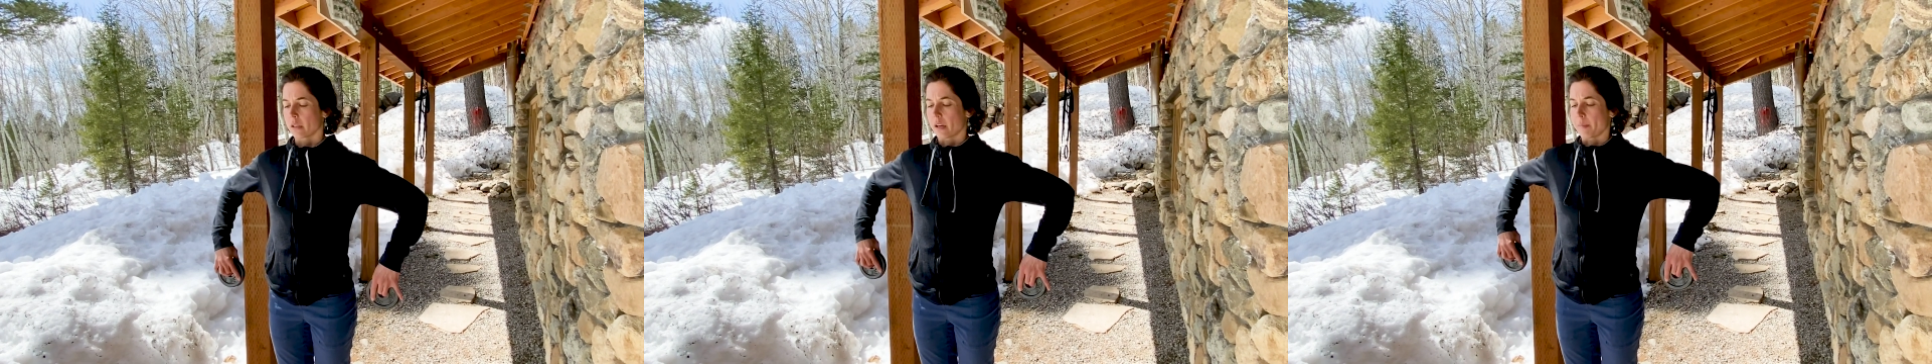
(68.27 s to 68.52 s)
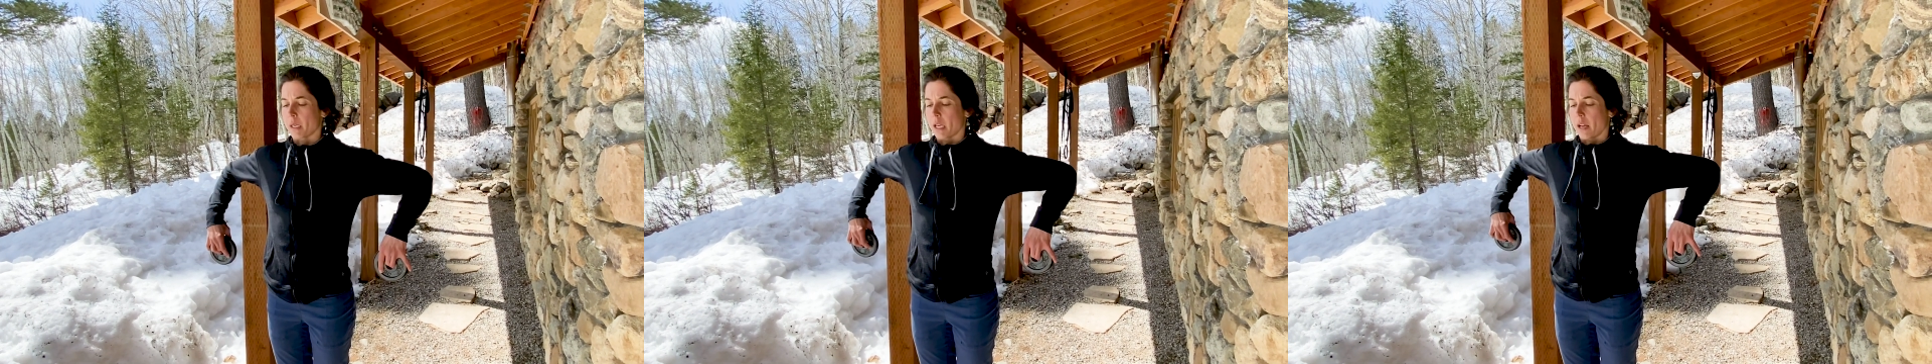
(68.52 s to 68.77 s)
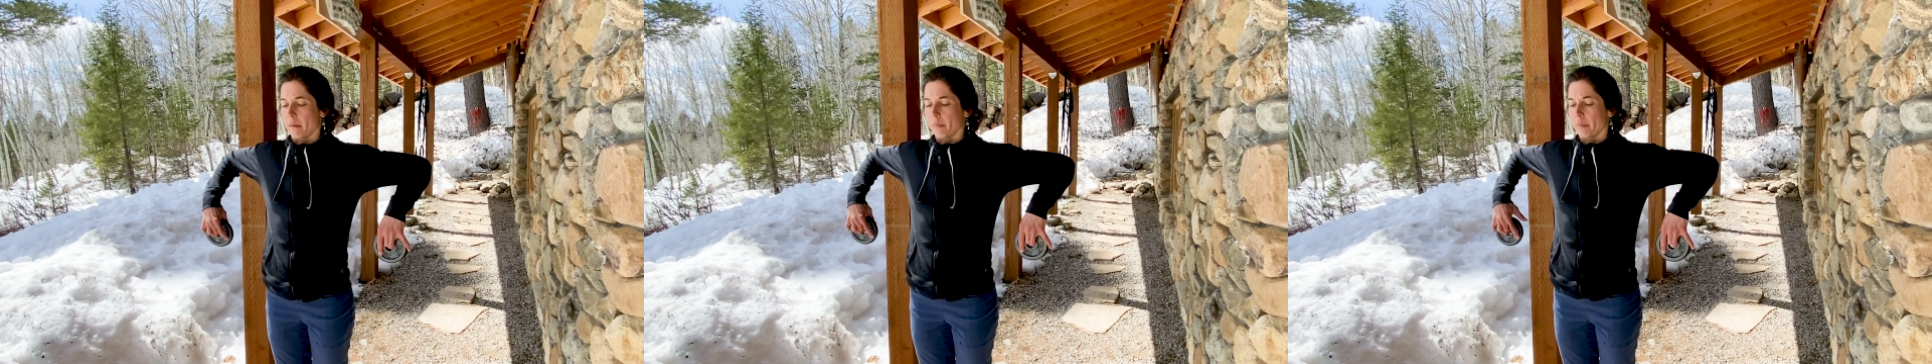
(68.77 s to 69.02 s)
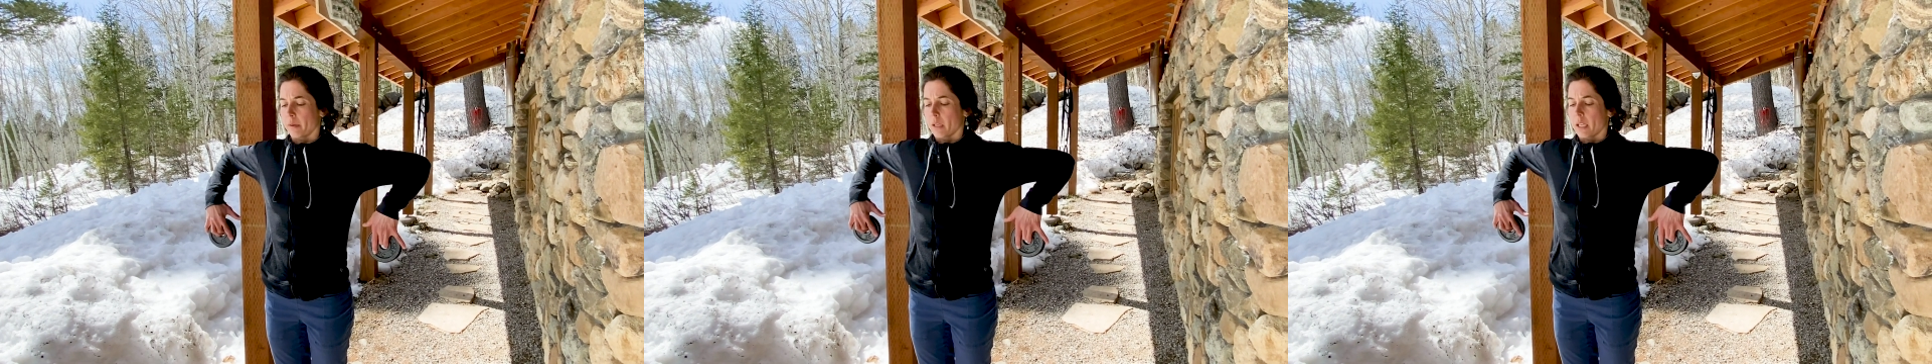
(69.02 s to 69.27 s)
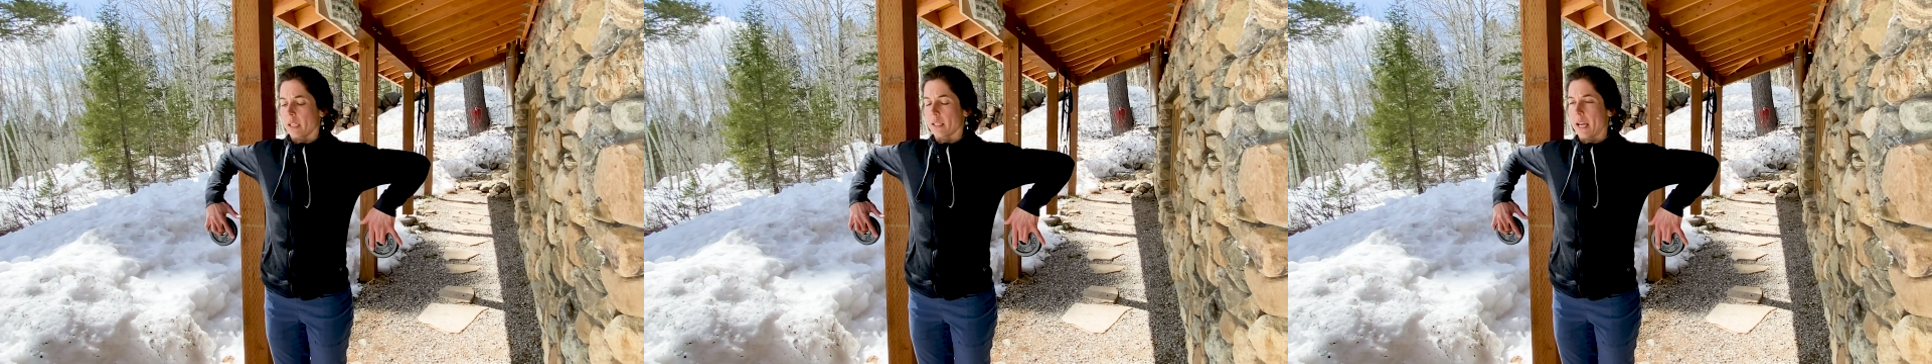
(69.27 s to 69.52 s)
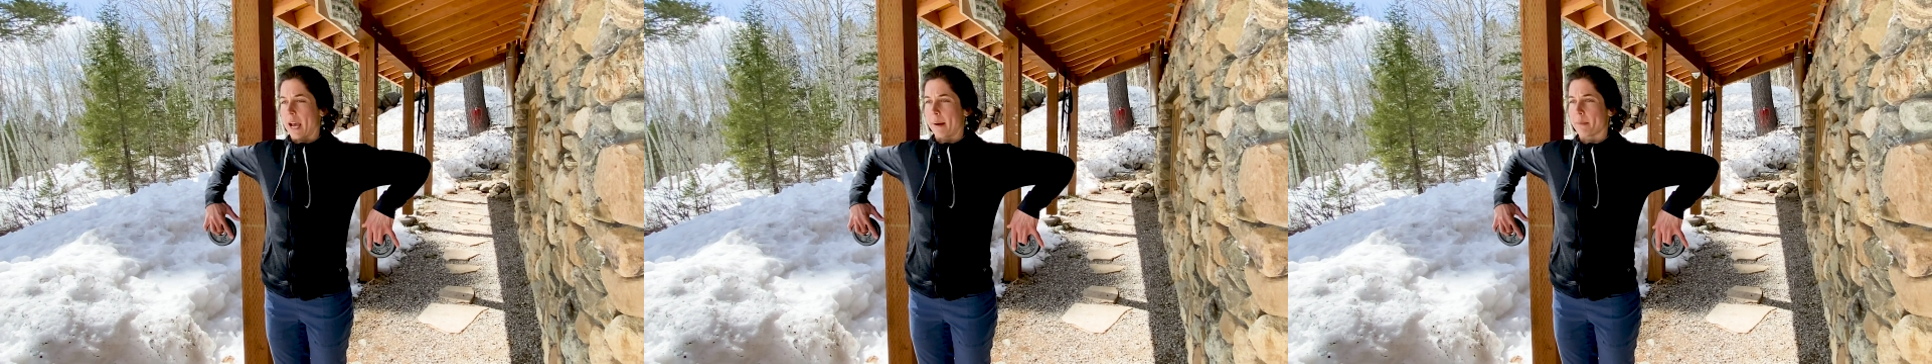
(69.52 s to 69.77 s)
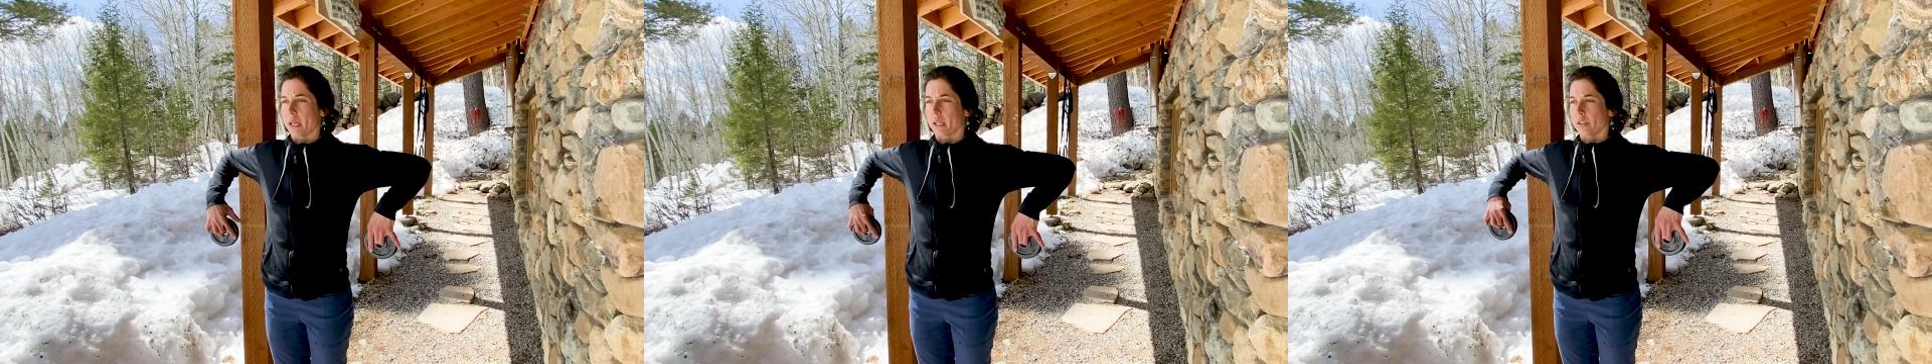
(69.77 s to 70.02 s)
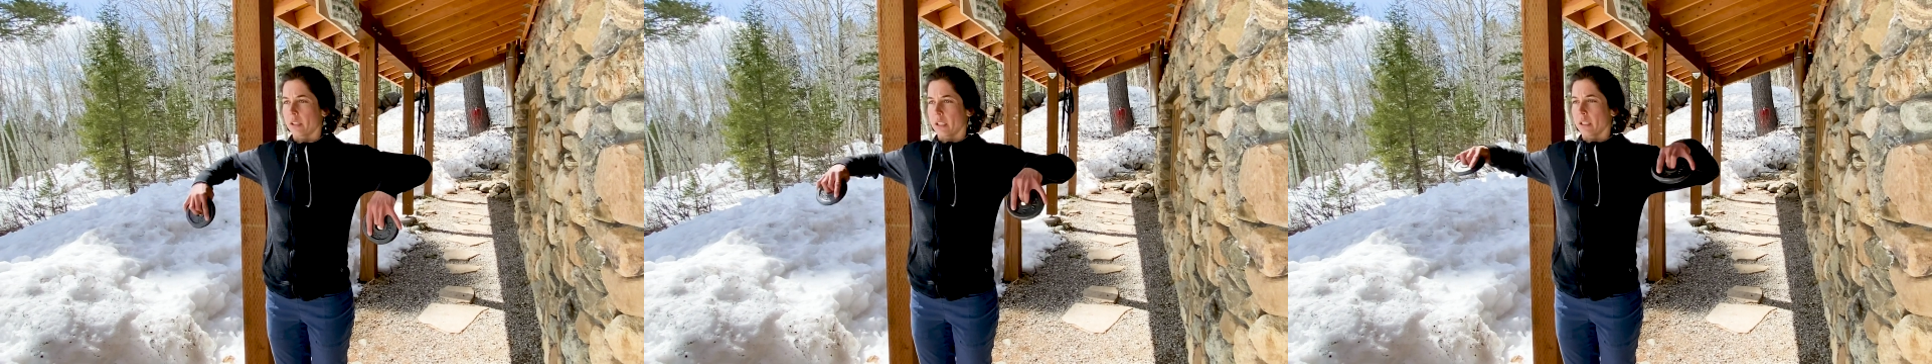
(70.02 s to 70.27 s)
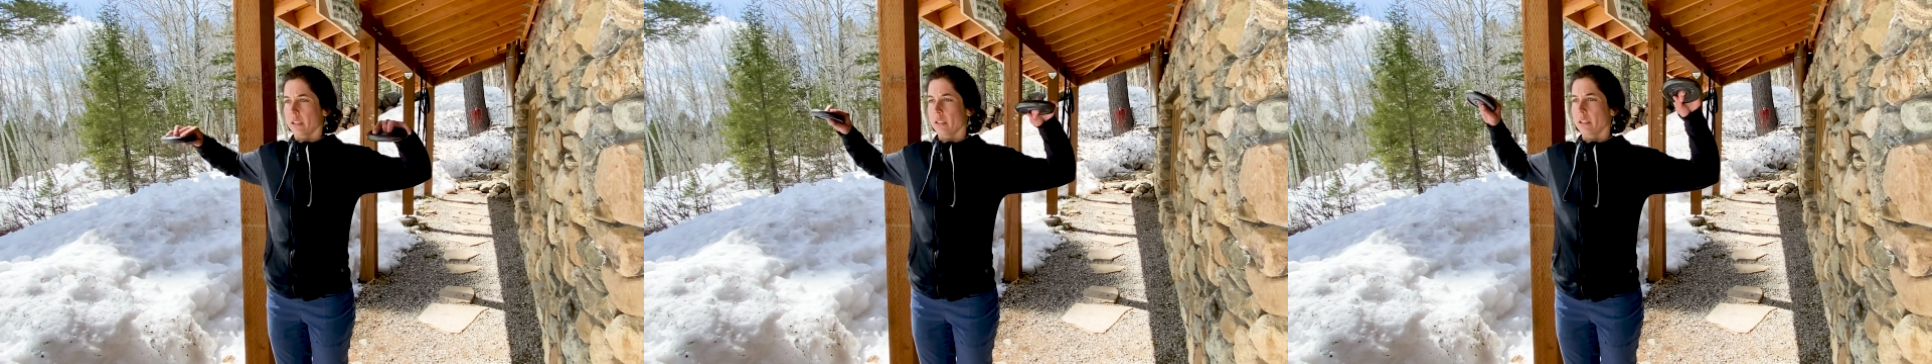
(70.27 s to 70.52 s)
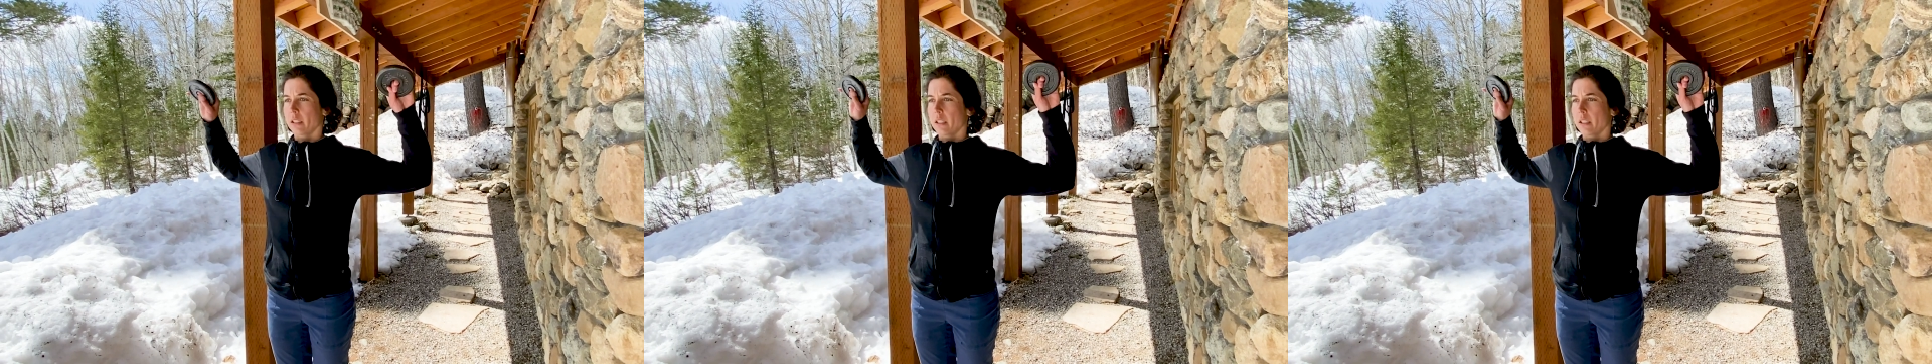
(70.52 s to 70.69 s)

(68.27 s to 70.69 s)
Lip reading: coming up into abduction,